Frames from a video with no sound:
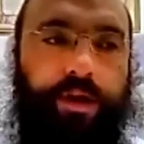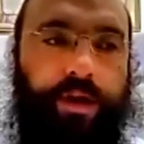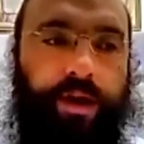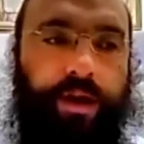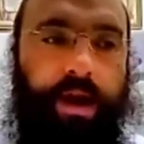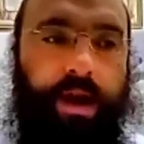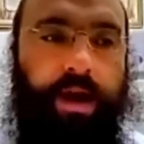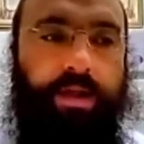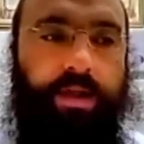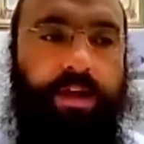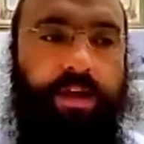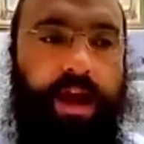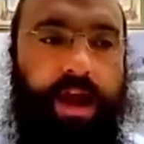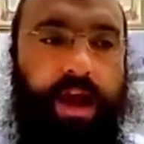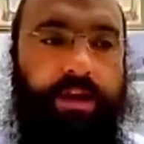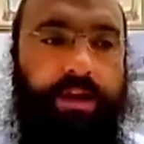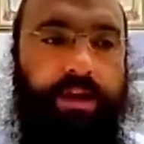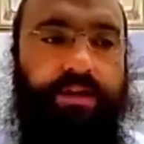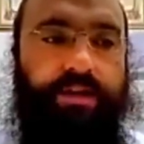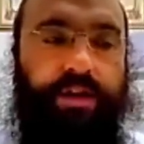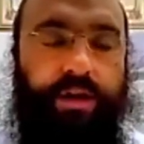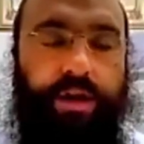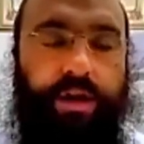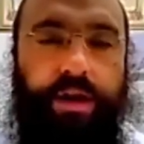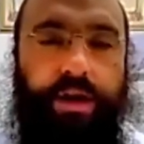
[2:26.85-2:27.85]
And the
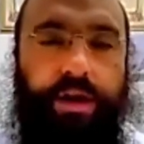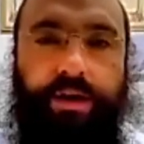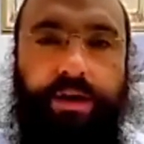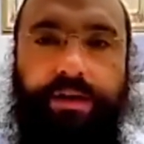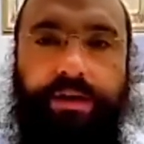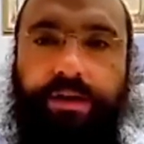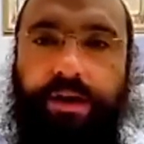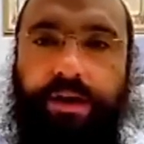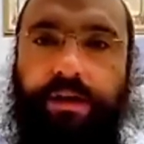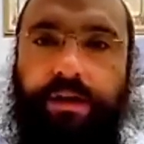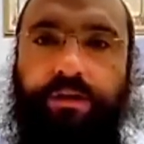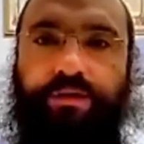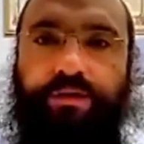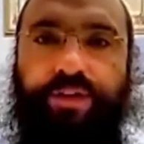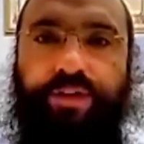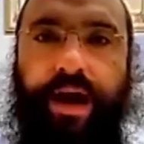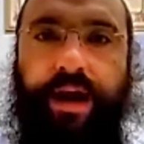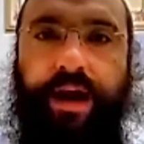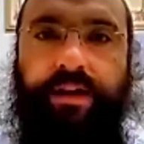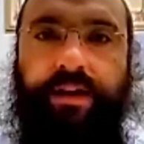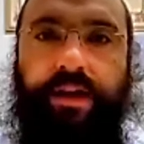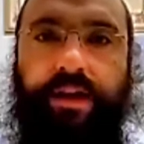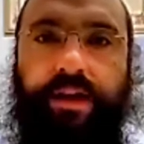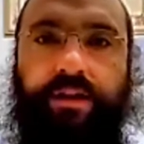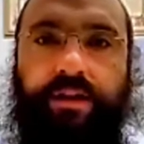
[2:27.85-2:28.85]
answer is that the fact
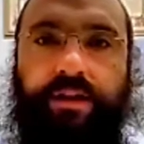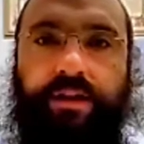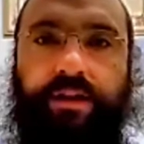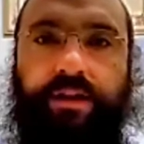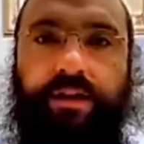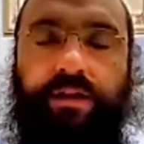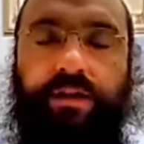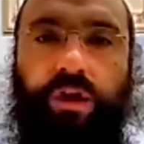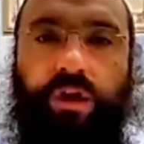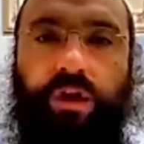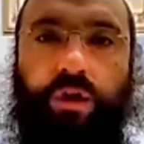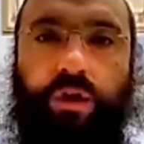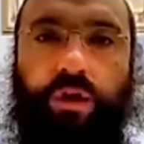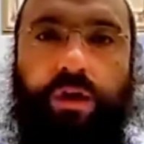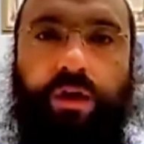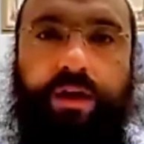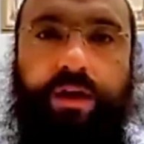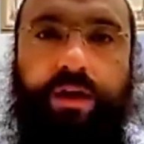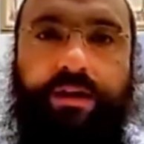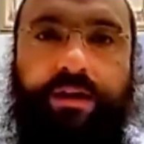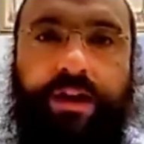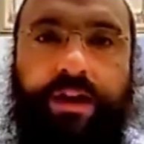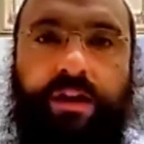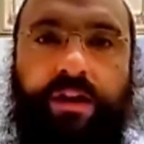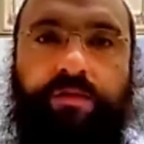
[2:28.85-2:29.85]
that the Torah
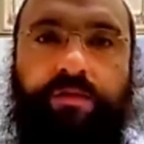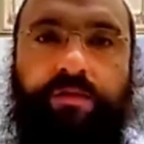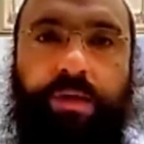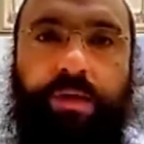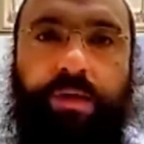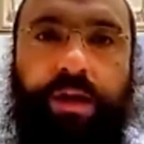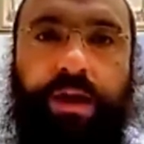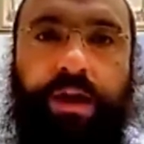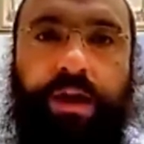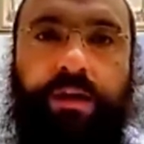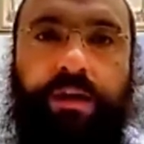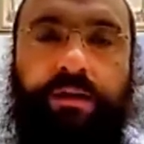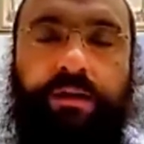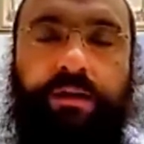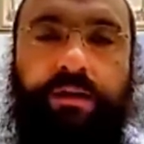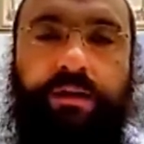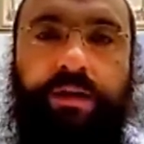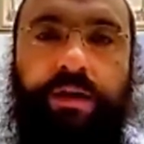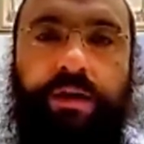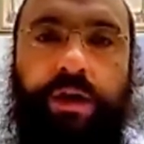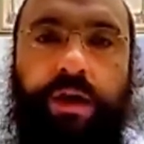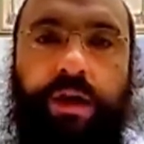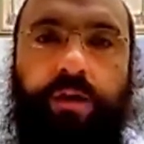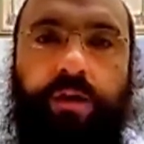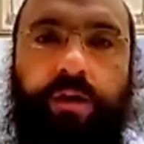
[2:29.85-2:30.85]
itself begins
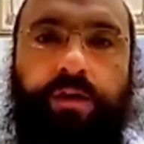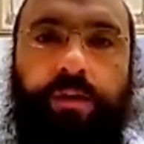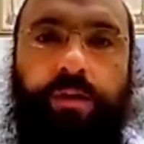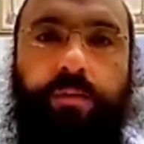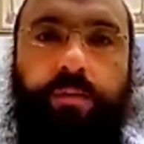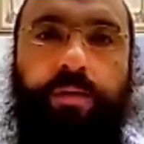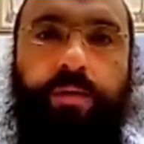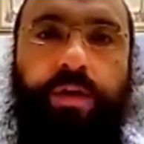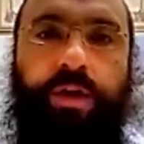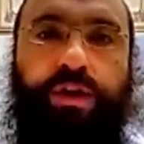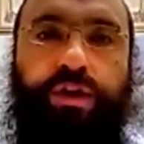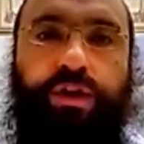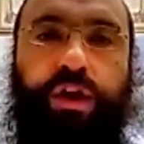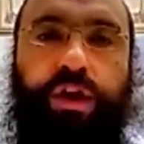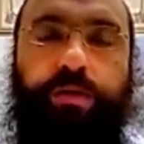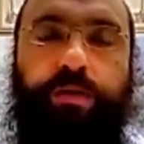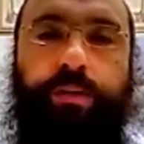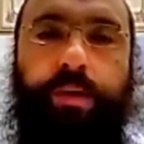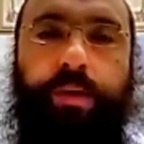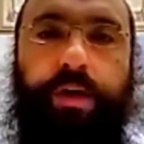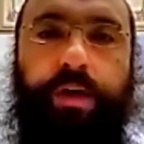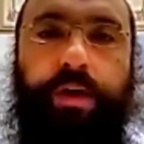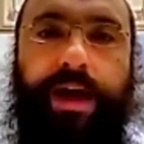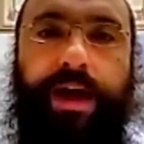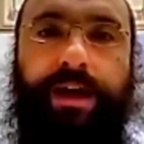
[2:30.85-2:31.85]
from Bereshit
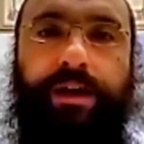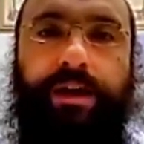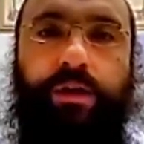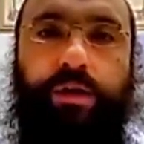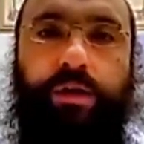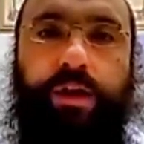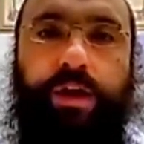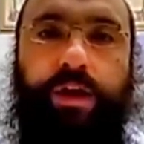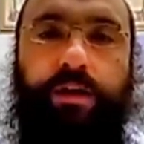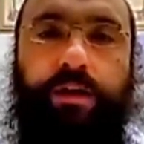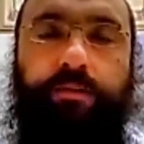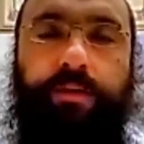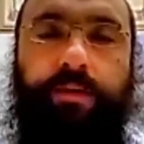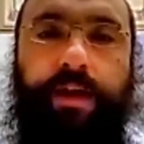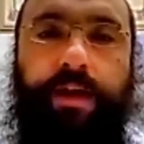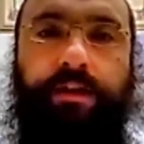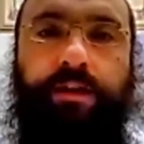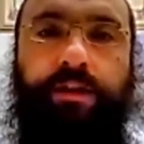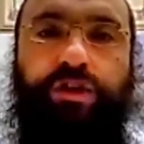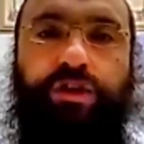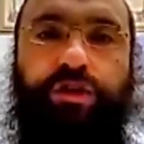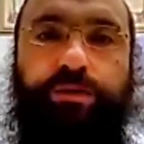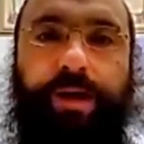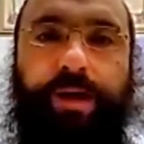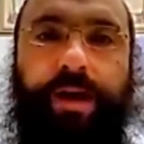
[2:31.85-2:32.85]
bara Elokim et
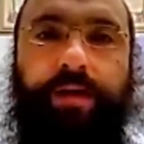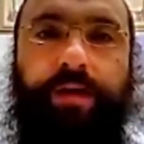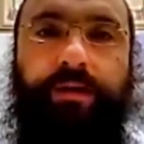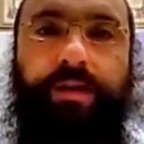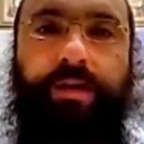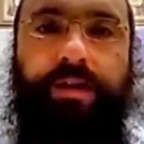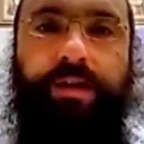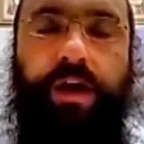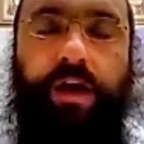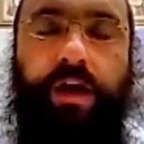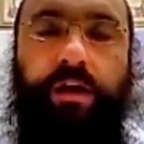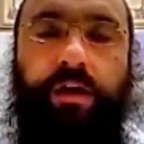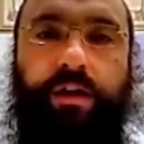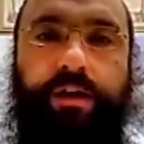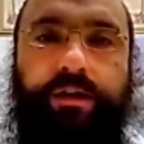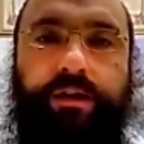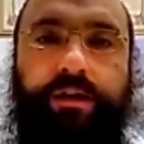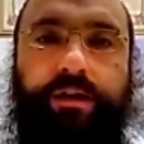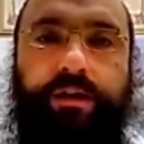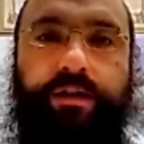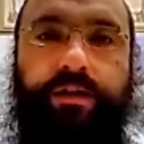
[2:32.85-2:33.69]
hashamayim et haaretz,